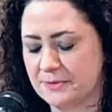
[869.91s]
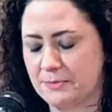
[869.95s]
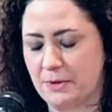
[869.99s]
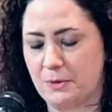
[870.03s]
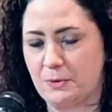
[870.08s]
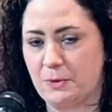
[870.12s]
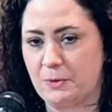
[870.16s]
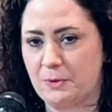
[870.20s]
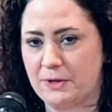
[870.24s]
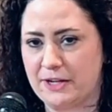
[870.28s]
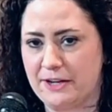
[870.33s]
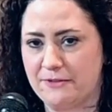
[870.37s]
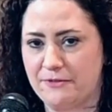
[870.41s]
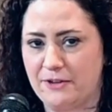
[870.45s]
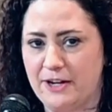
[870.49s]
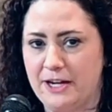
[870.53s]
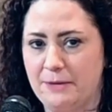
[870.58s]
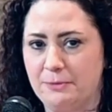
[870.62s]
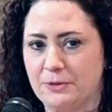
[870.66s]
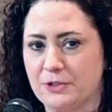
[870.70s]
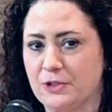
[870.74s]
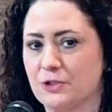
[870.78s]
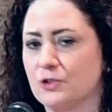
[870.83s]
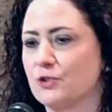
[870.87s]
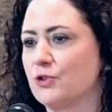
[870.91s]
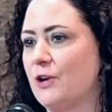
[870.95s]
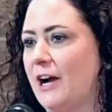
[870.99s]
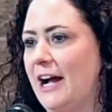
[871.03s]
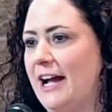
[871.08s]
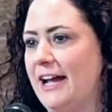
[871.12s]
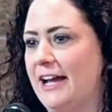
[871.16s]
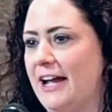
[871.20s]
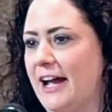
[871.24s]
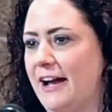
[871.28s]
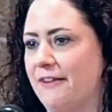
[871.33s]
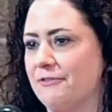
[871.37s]
but we were never able to
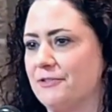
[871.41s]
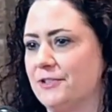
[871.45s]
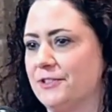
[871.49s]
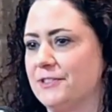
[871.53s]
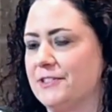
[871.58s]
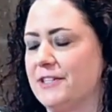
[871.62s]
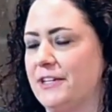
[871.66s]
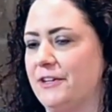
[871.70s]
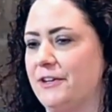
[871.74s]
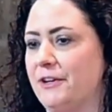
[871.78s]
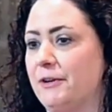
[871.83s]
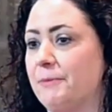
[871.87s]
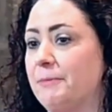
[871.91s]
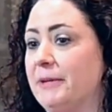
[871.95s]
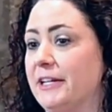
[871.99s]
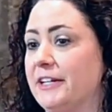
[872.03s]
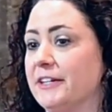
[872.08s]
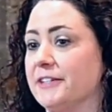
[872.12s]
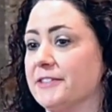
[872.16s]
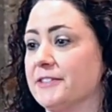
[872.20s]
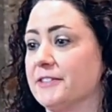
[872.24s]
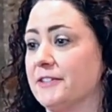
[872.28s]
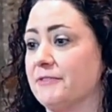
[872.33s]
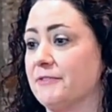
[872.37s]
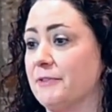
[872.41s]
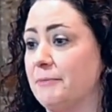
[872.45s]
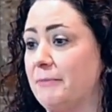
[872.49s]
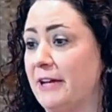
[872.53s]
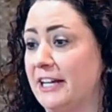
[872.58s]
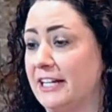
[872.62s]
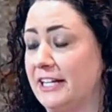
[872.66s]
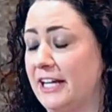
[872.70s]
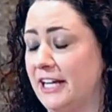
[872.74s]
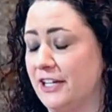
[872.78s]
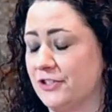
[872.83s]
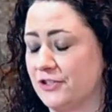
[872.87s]
try after Sarah because of the
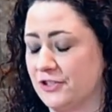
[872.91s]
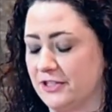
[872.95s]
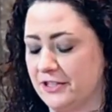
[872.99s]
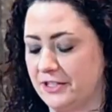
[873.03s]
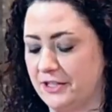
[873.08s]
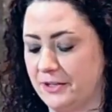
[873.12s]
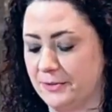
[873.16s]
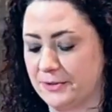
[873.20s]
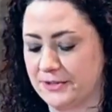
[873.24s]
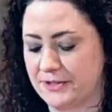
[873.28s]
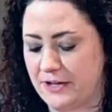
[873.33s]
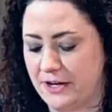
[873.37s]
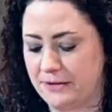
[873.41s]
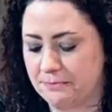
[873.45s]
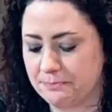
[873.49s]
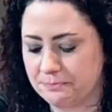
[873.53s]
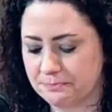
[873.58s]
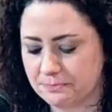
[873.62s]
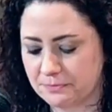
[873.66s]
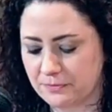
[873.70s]
medication that he was on.